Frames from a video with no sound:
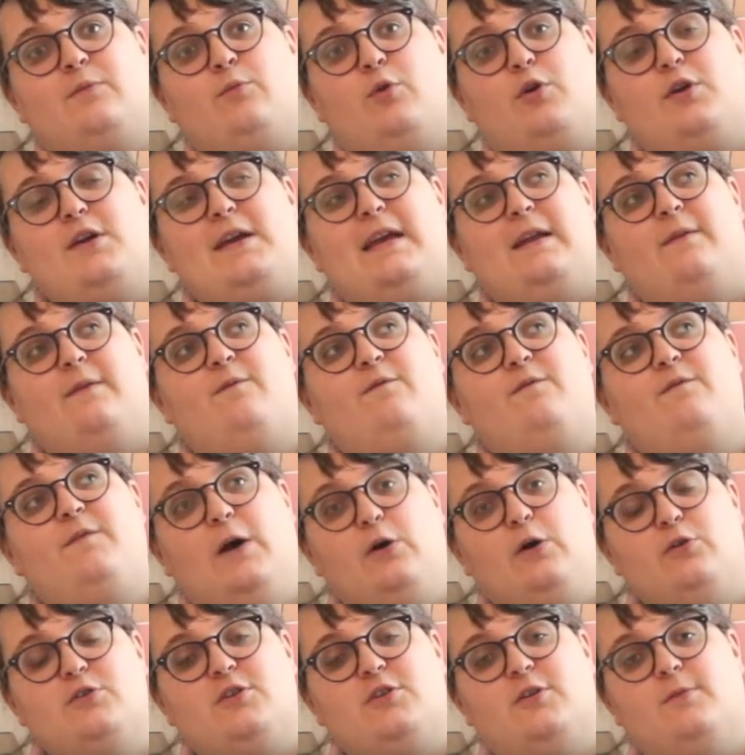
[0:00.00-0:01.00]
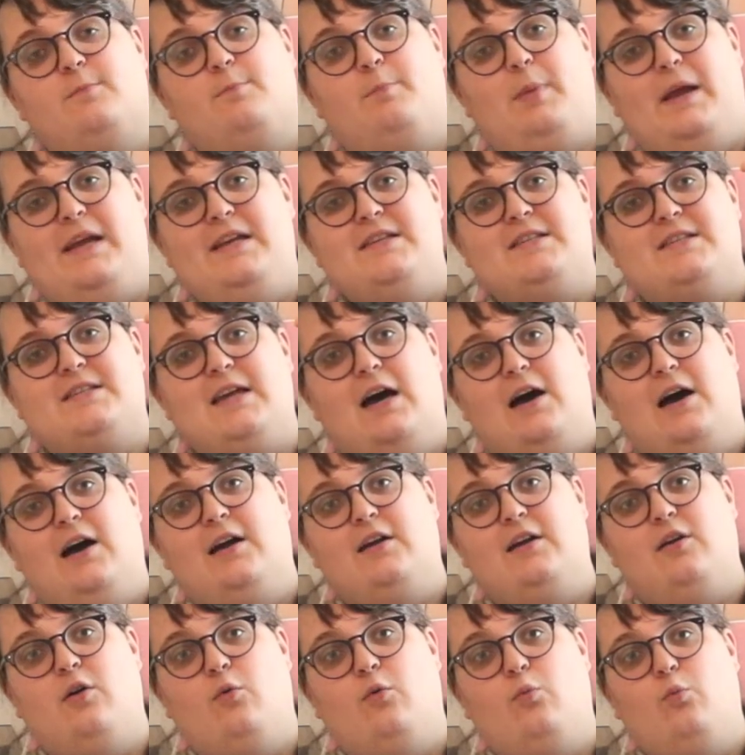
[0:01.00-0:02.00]
where you can filter based
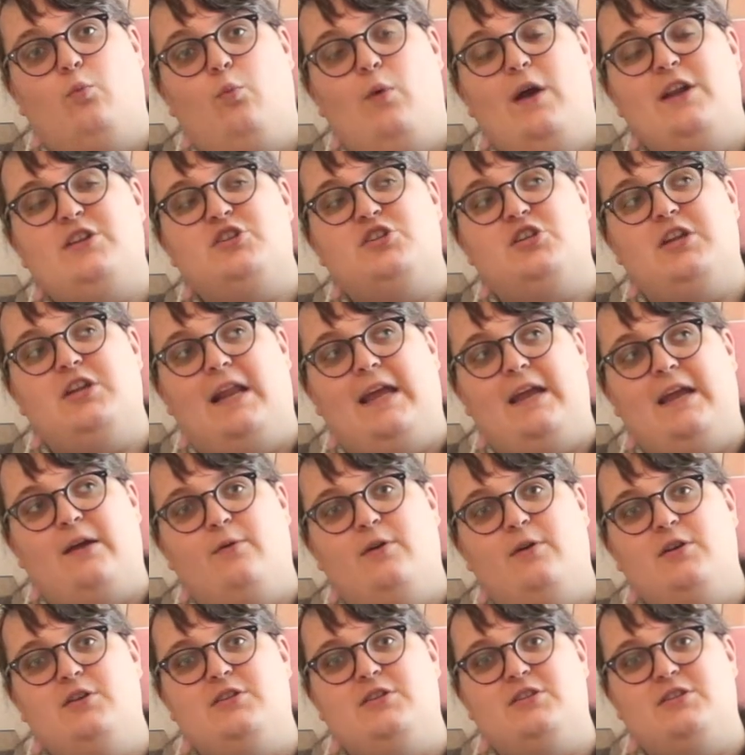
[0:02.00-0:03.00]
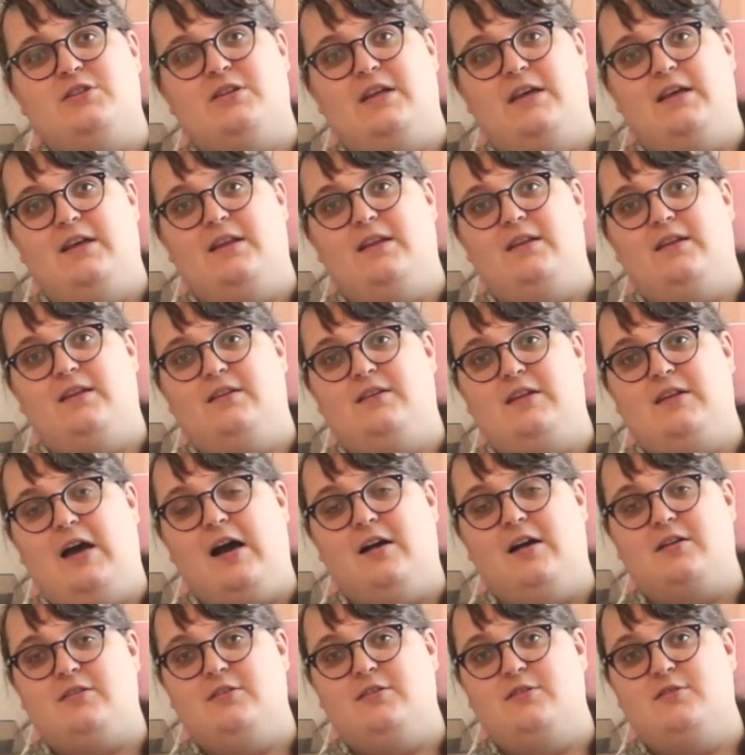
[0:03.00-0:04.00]
on which language the
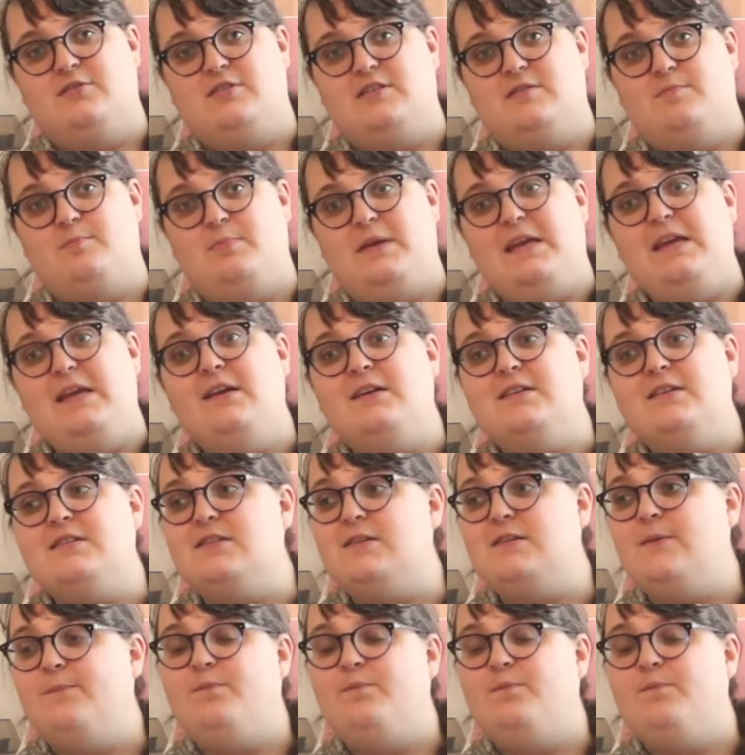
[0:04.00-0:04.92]
doctor speaks.